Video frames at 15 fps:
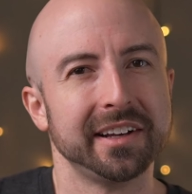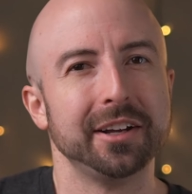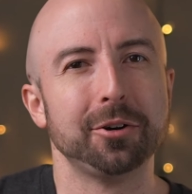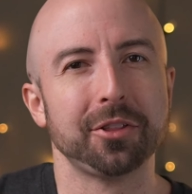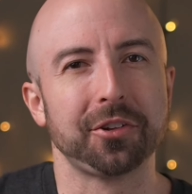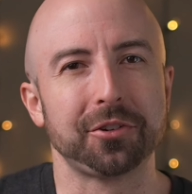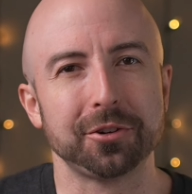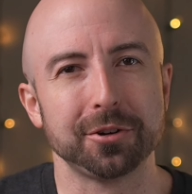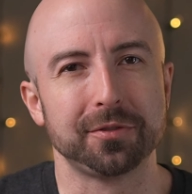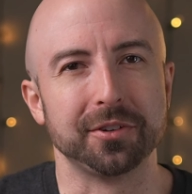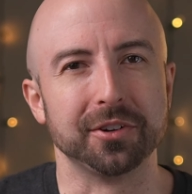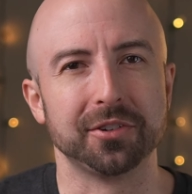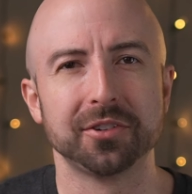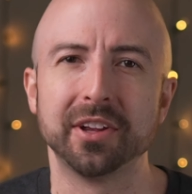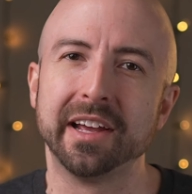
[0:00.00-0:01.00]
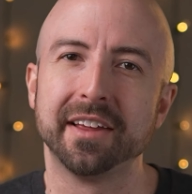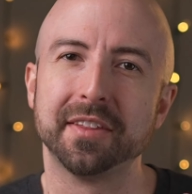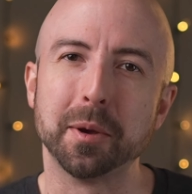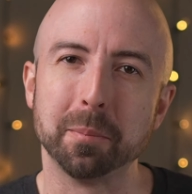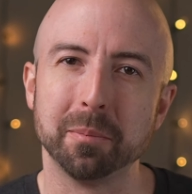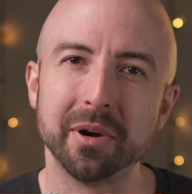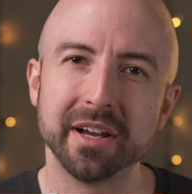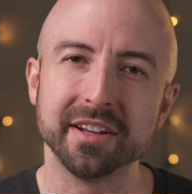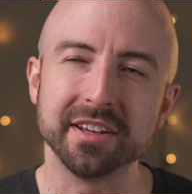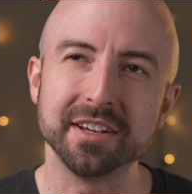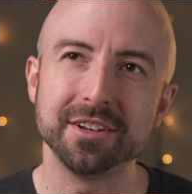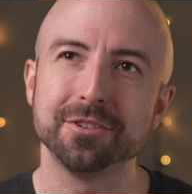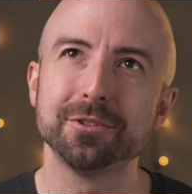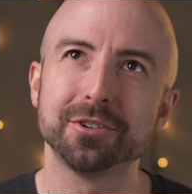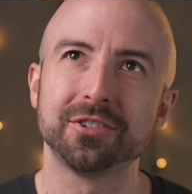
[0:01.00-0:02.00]
Now on the surface, that might
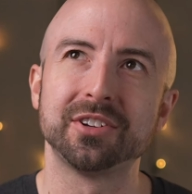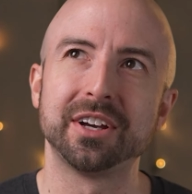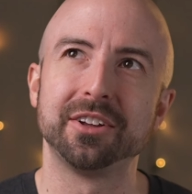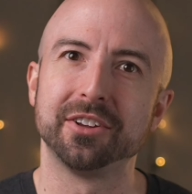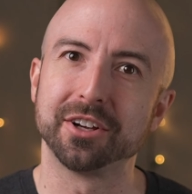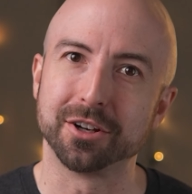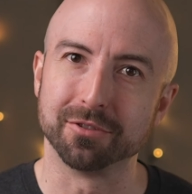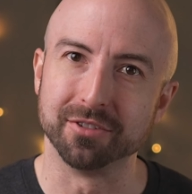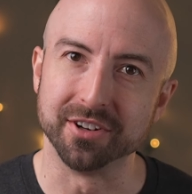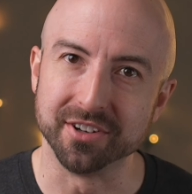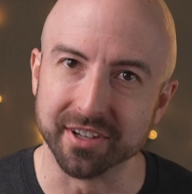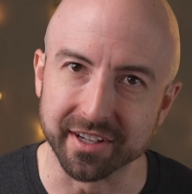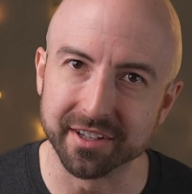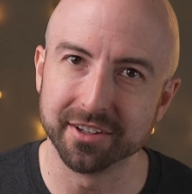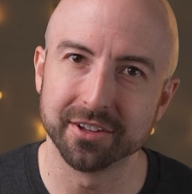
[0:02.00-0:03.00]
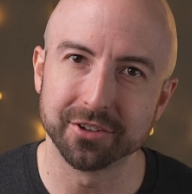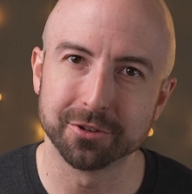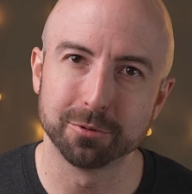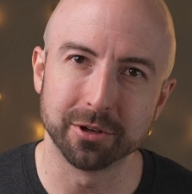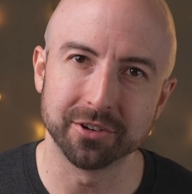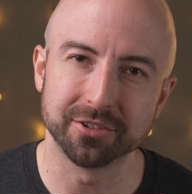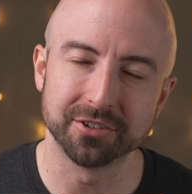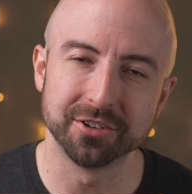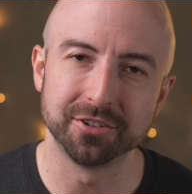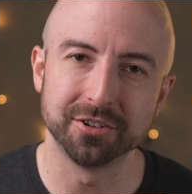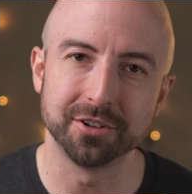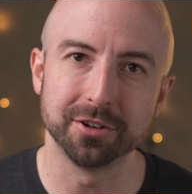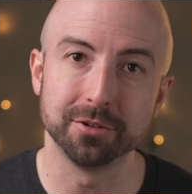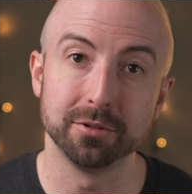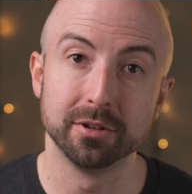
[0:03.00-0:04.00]
either sound like a ridiculous question to
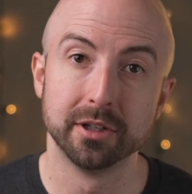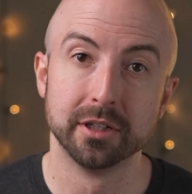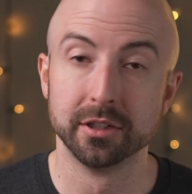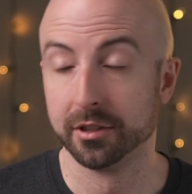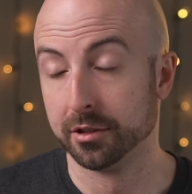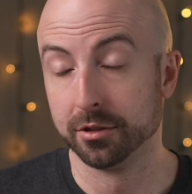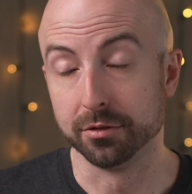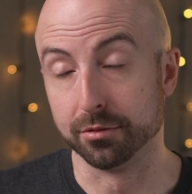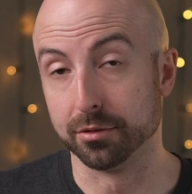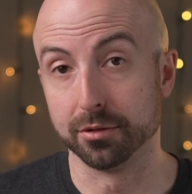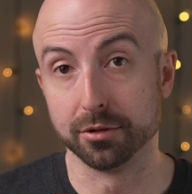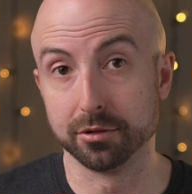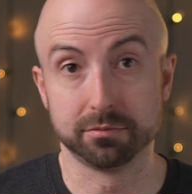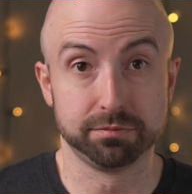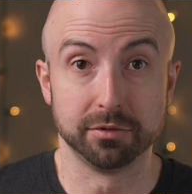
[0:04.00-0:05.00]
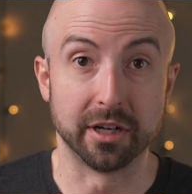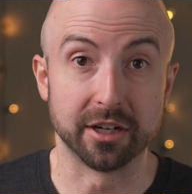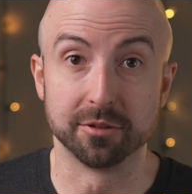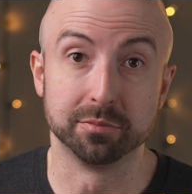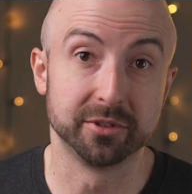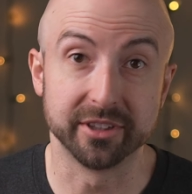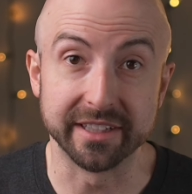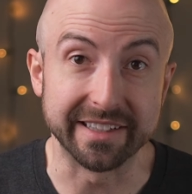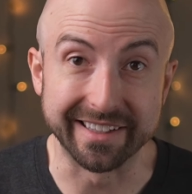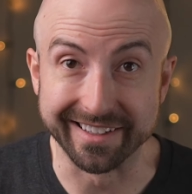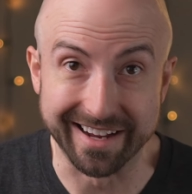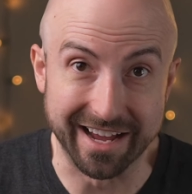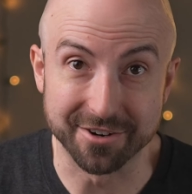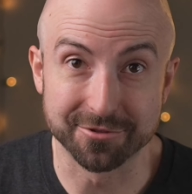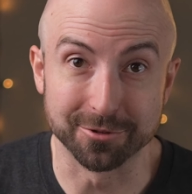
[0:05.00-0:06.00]
you, or a completely
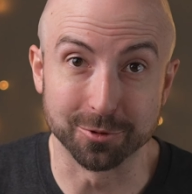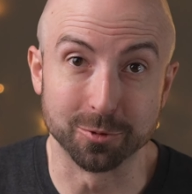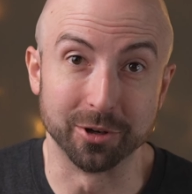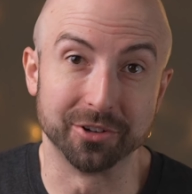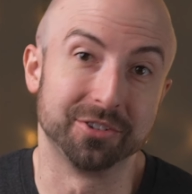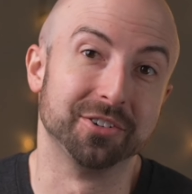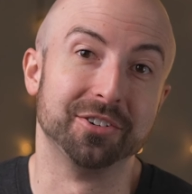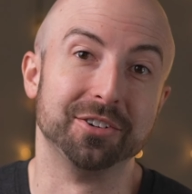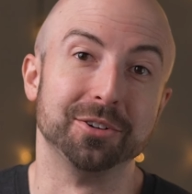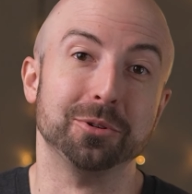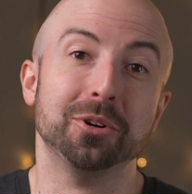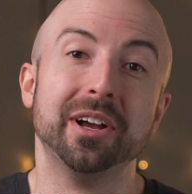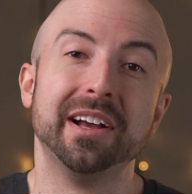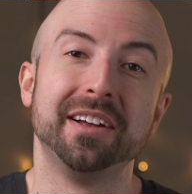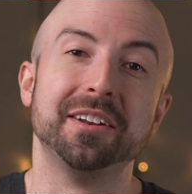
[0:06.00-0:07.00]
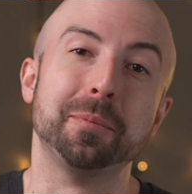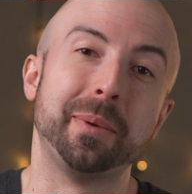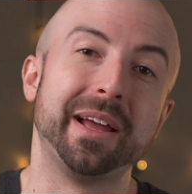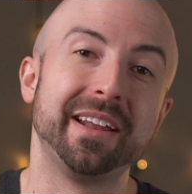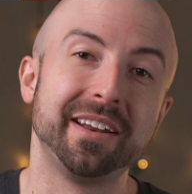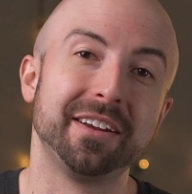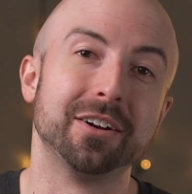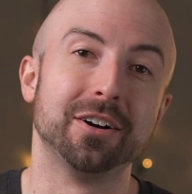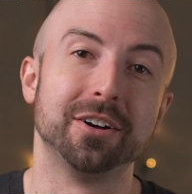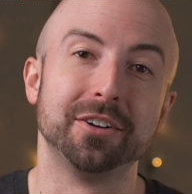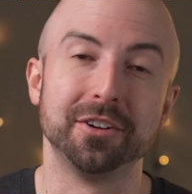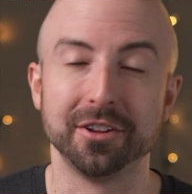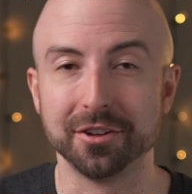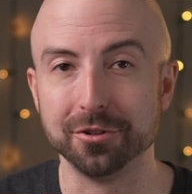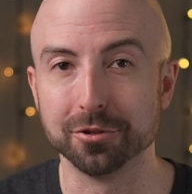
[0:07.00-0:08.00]
natural question to you, depending
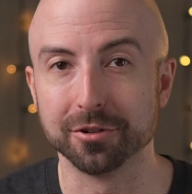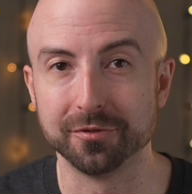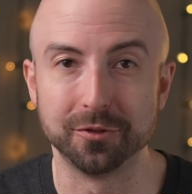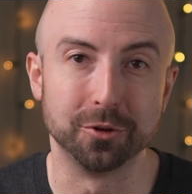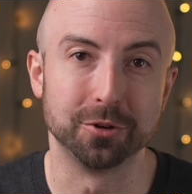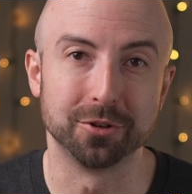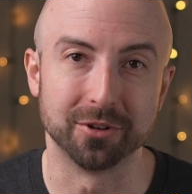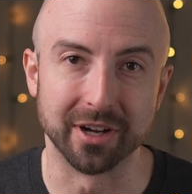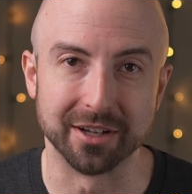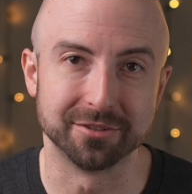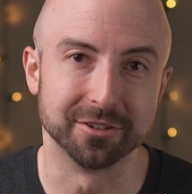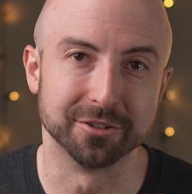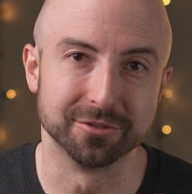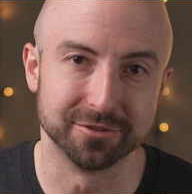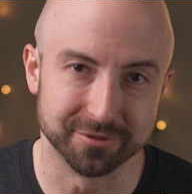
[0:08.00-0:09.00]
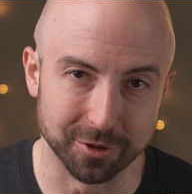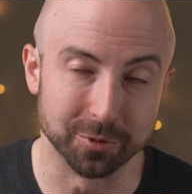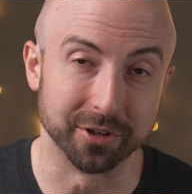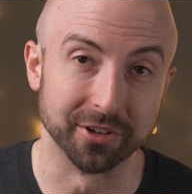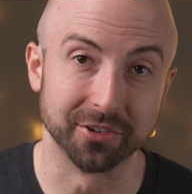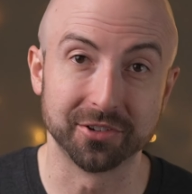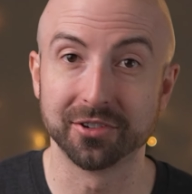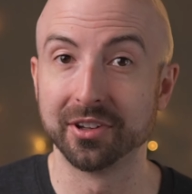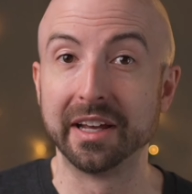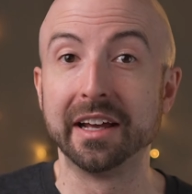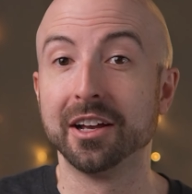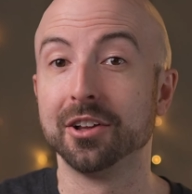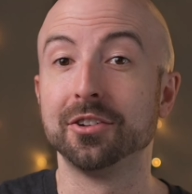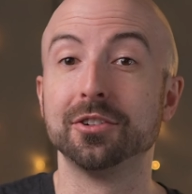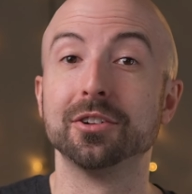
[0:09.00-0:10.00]
on your photographic focus.
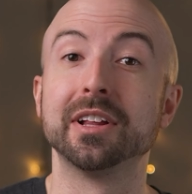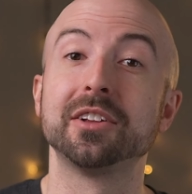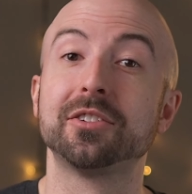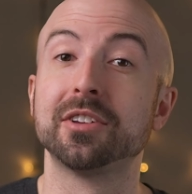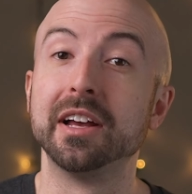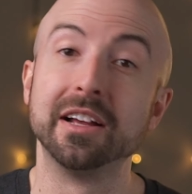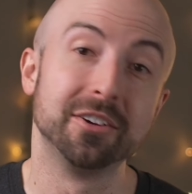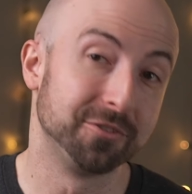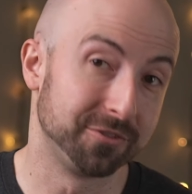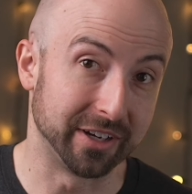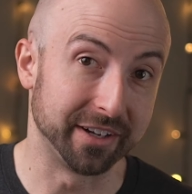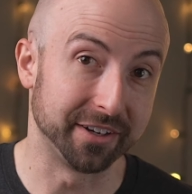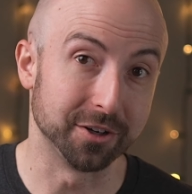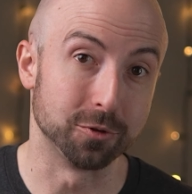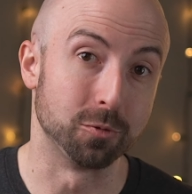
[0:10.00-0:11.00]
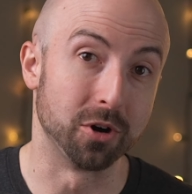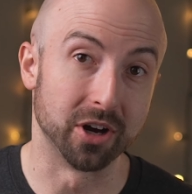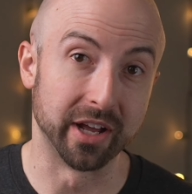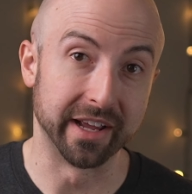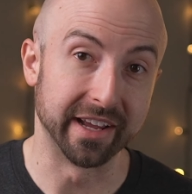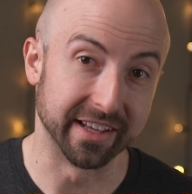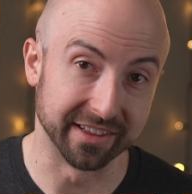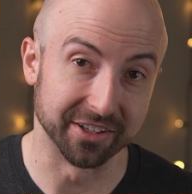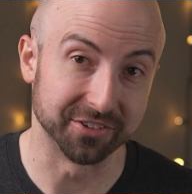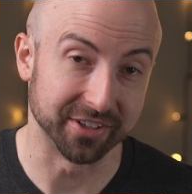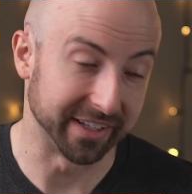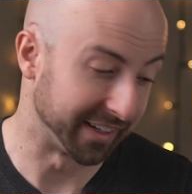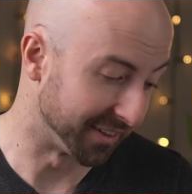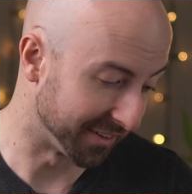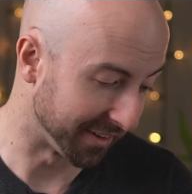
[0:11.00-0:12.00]
So let's find out why, and let's
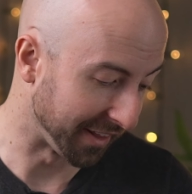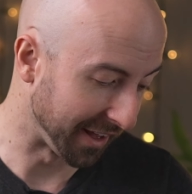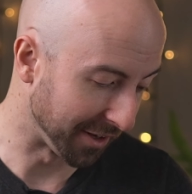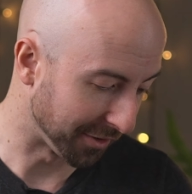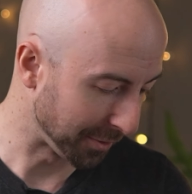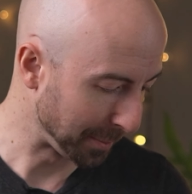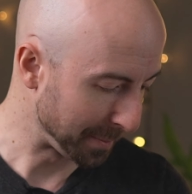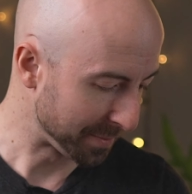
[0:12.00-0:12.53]
get into that.